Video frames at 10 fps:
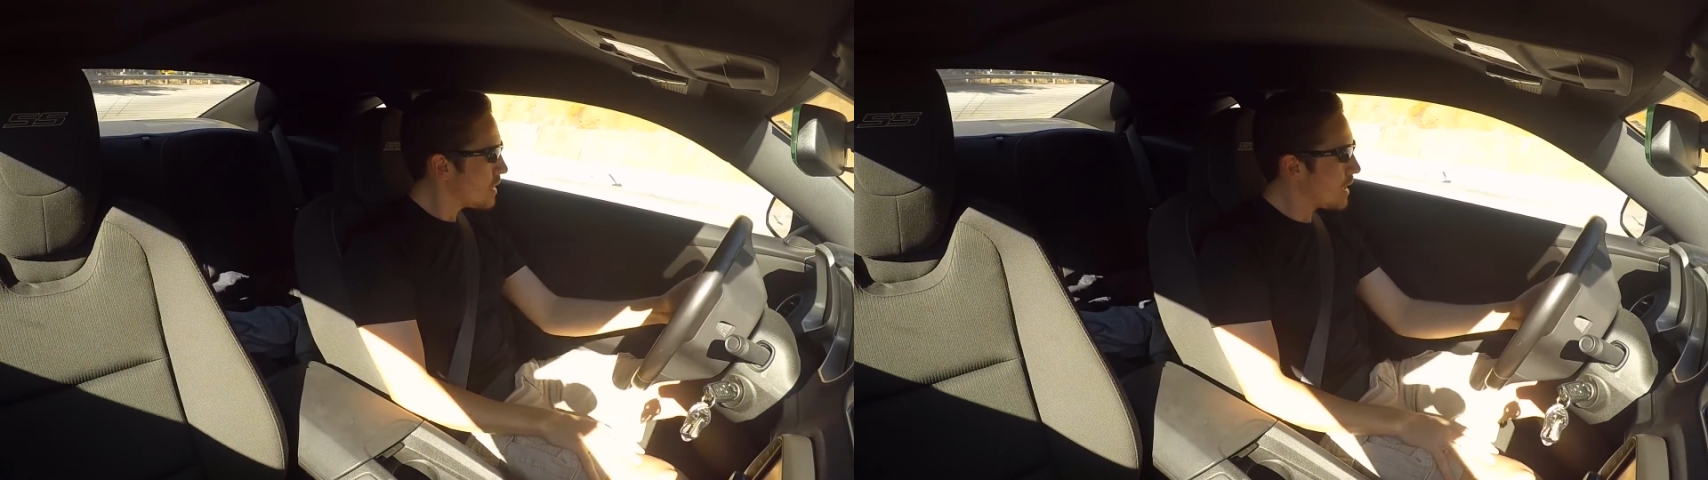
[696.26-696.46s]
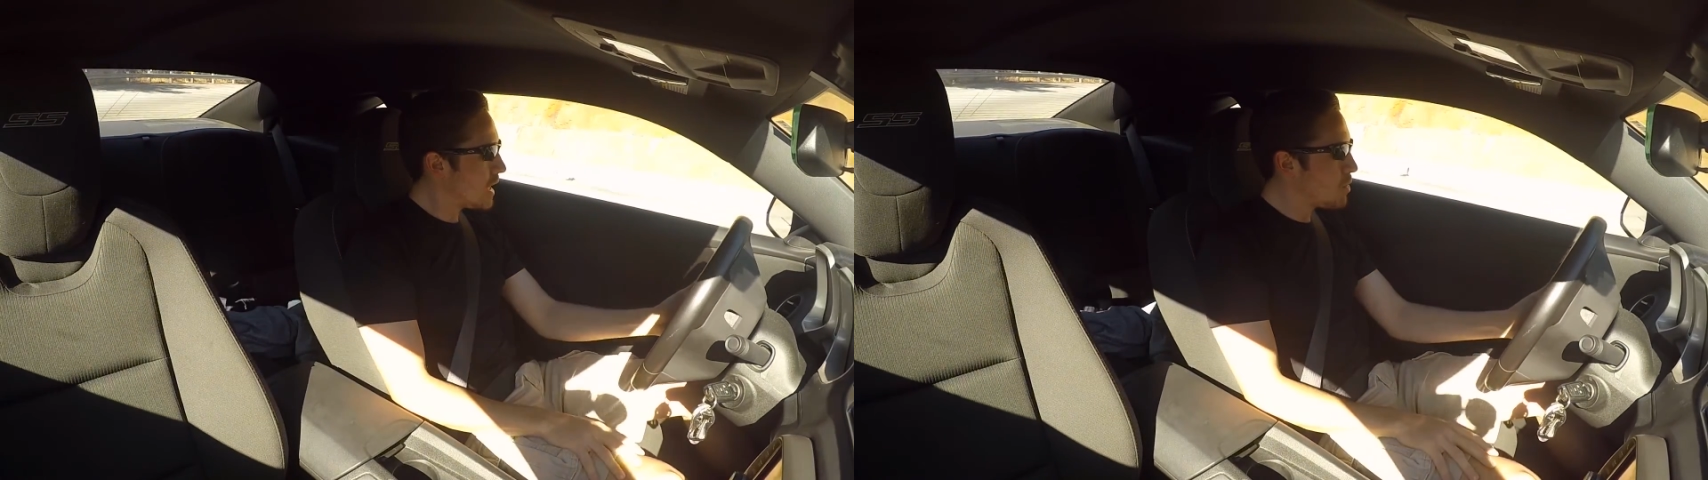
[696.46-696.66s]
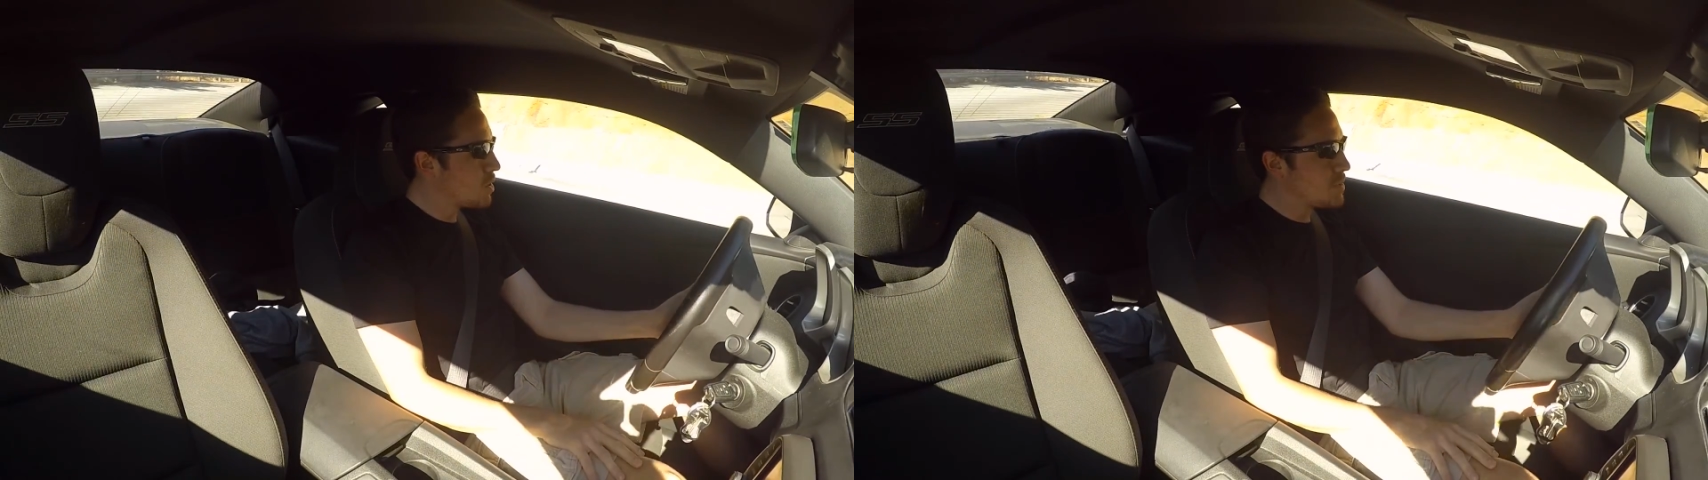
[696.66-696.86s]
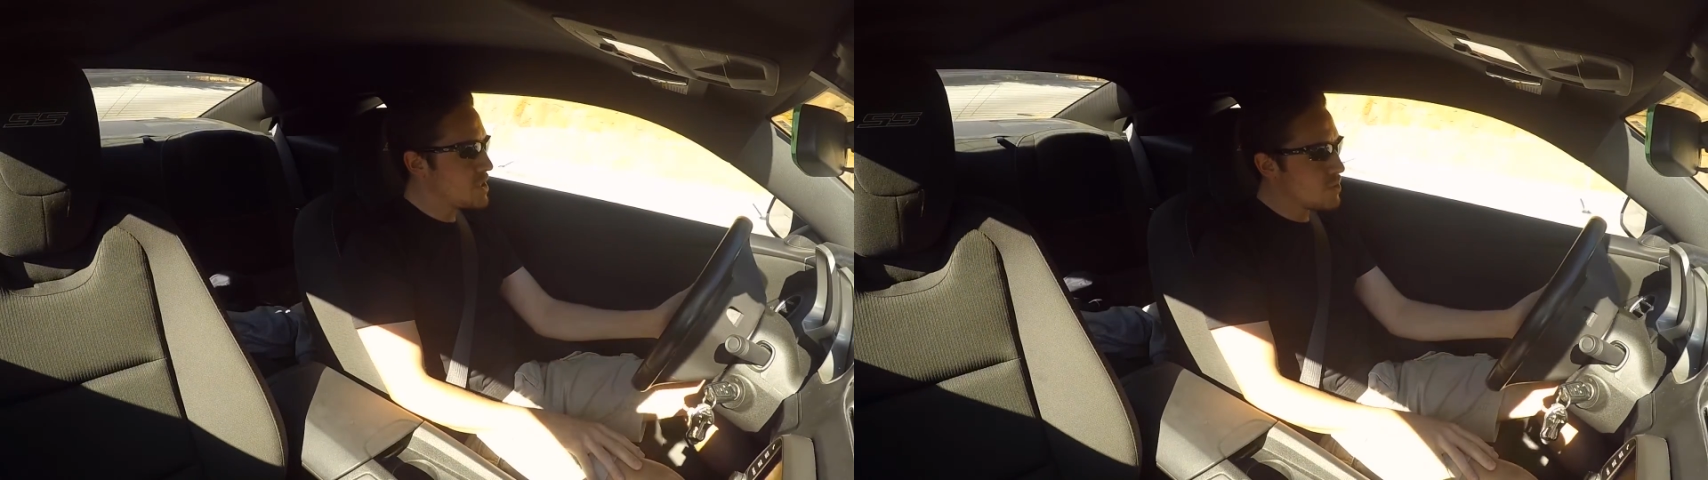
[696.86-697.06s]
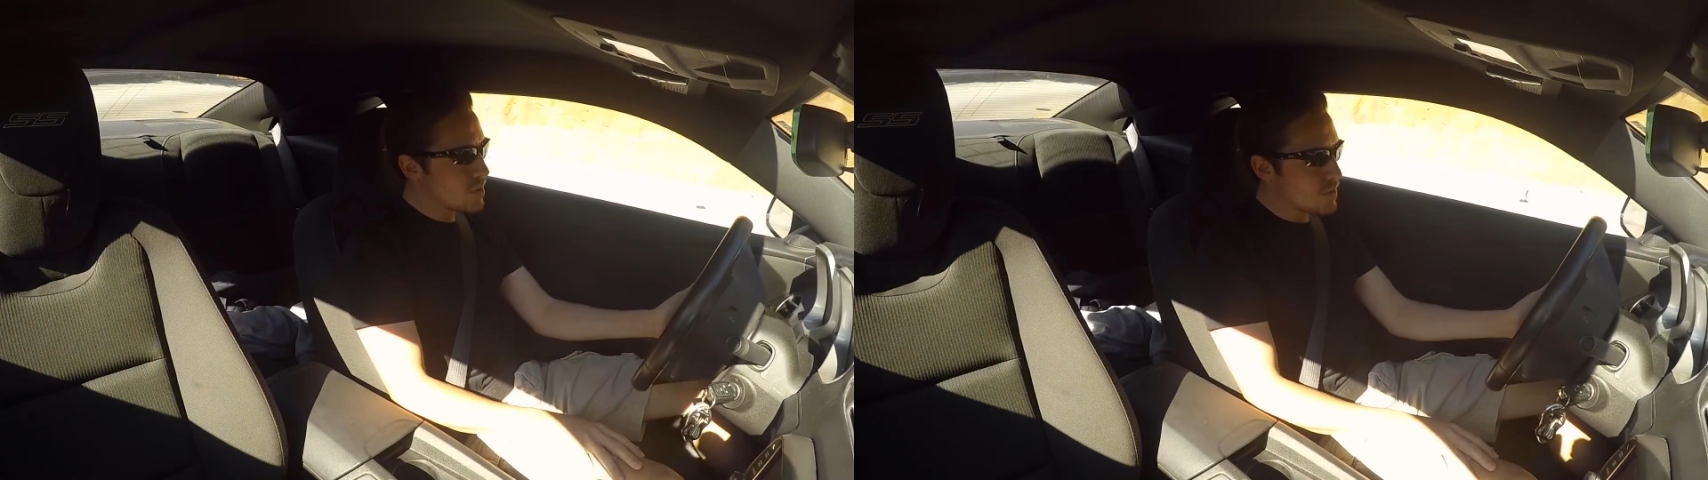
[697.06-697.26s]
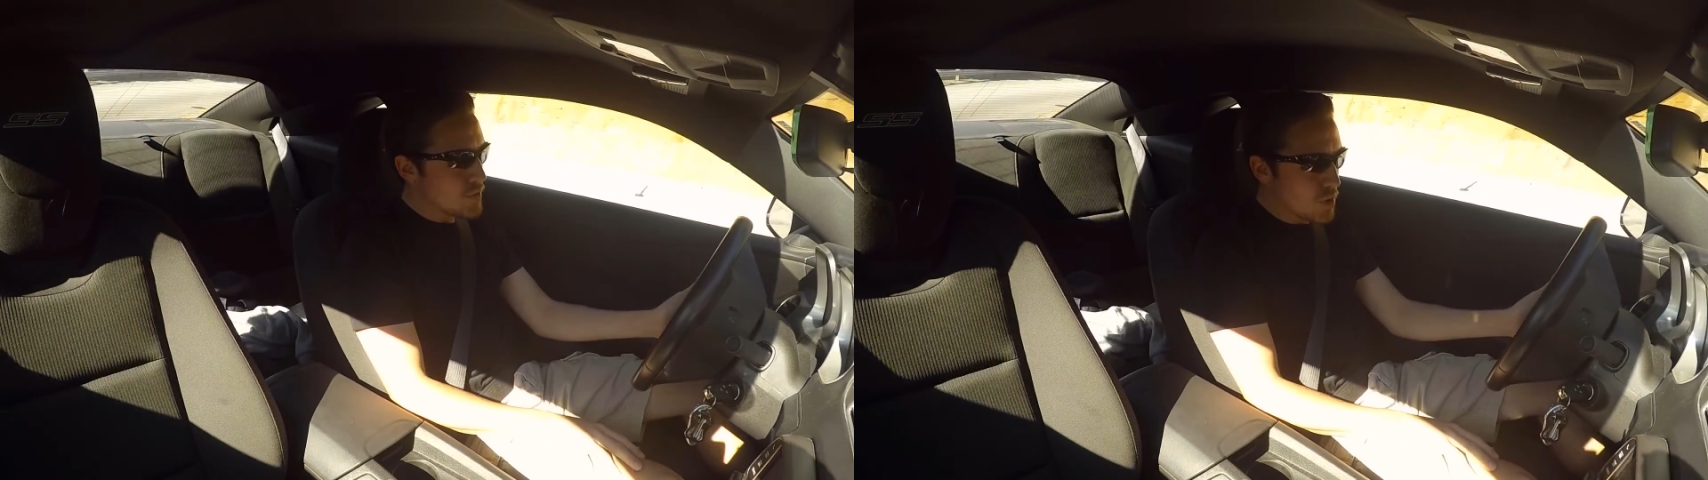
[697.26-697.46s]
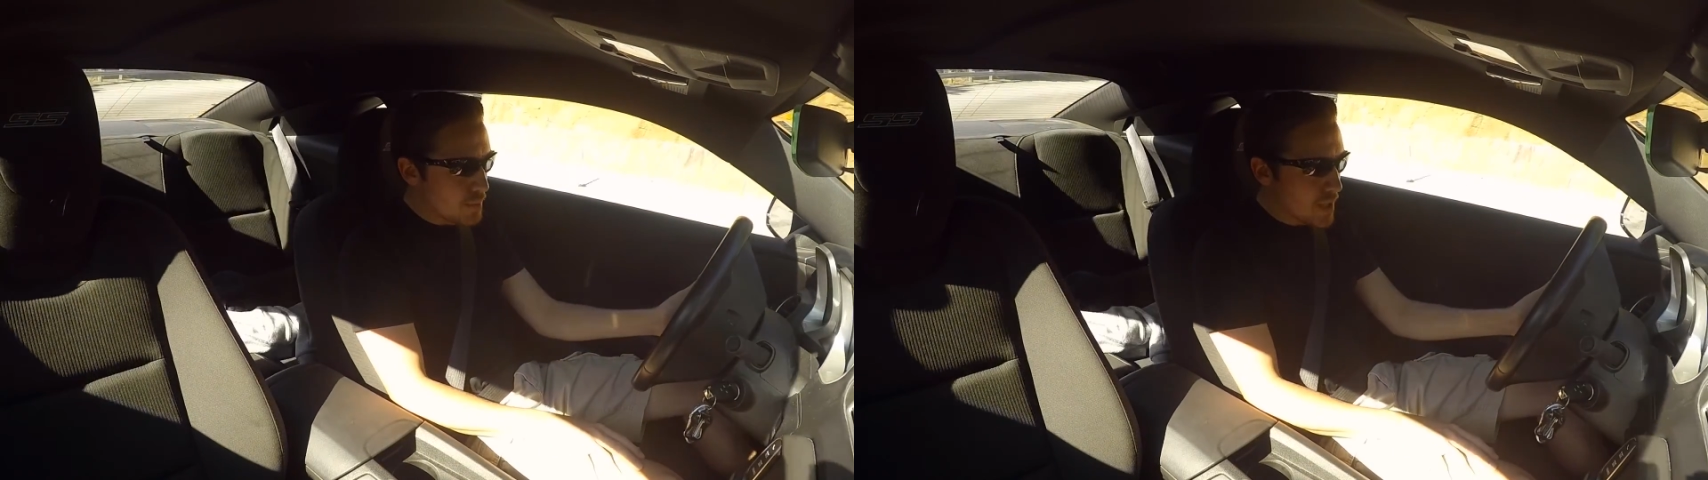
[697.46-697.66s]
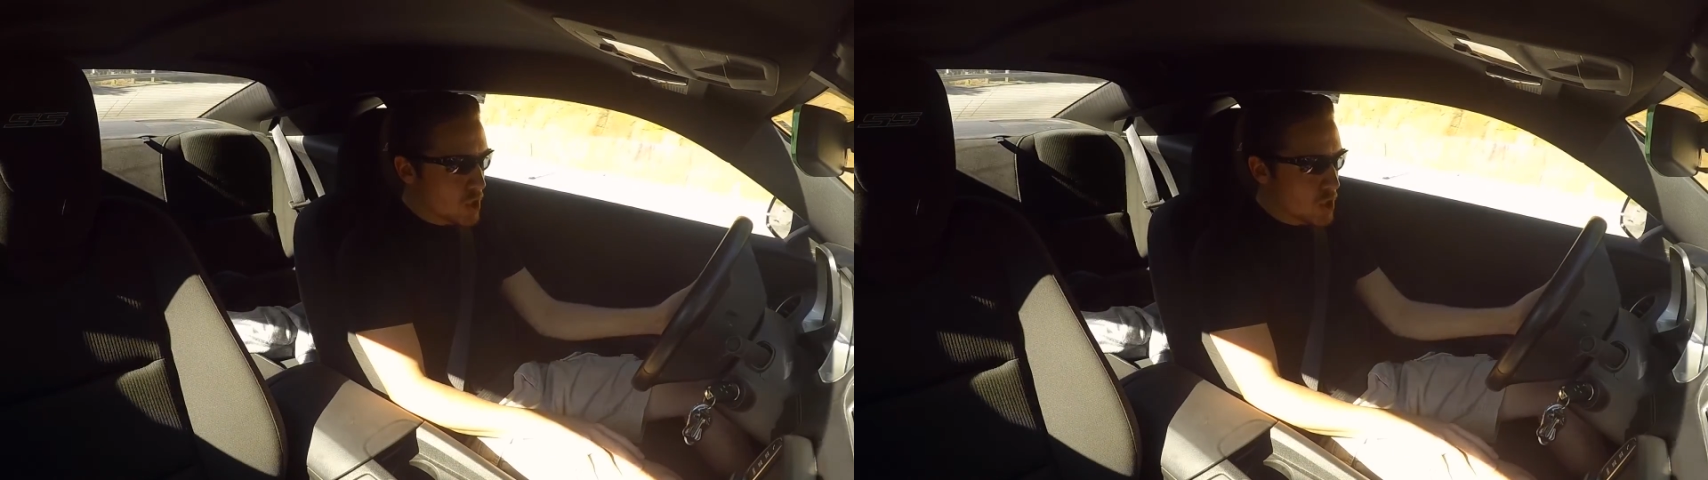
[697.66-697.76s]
And I will be doing a review on my